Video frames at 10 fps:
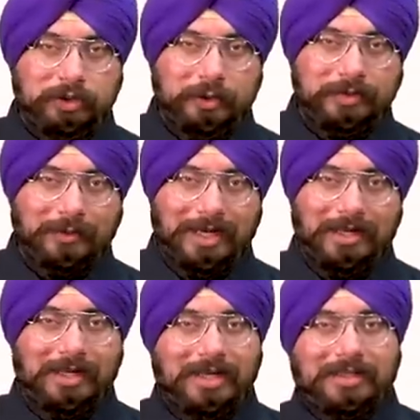issue as well,
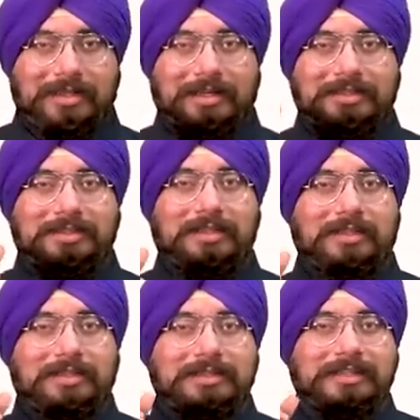there is
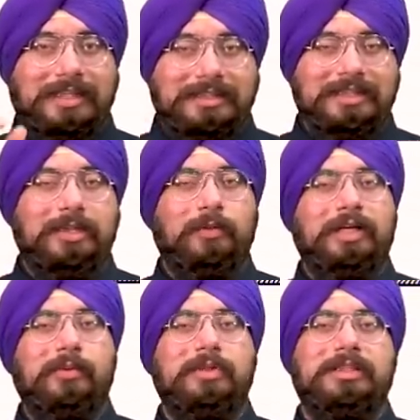certain
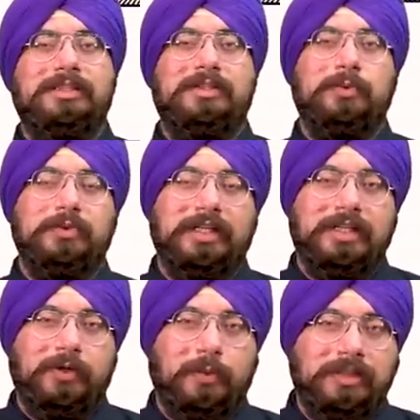sensitivity which is
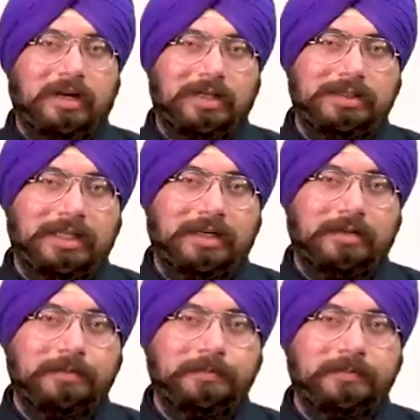associated with caste data
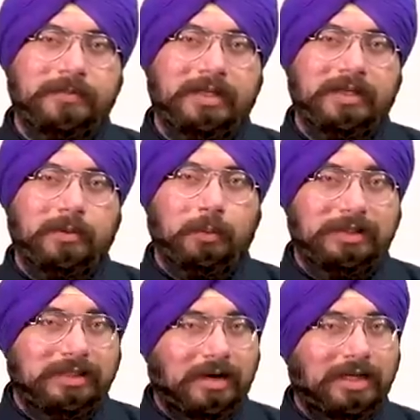
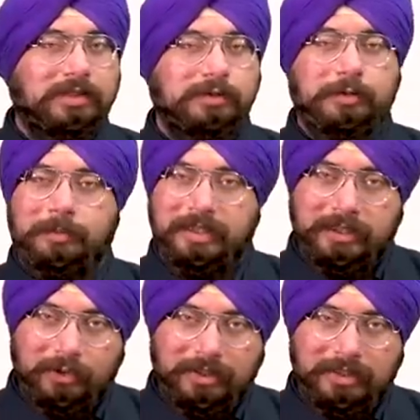with caste of a
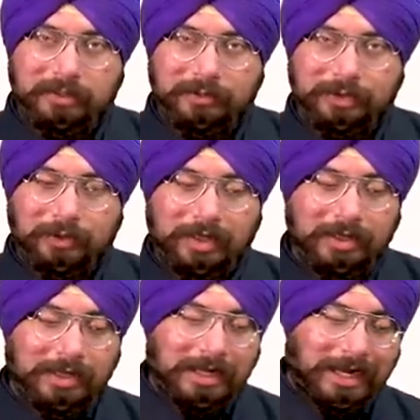particular individual
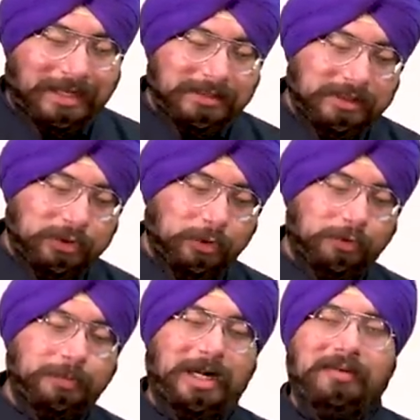and the issue
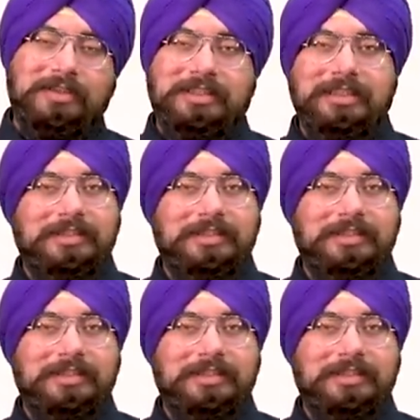of privacy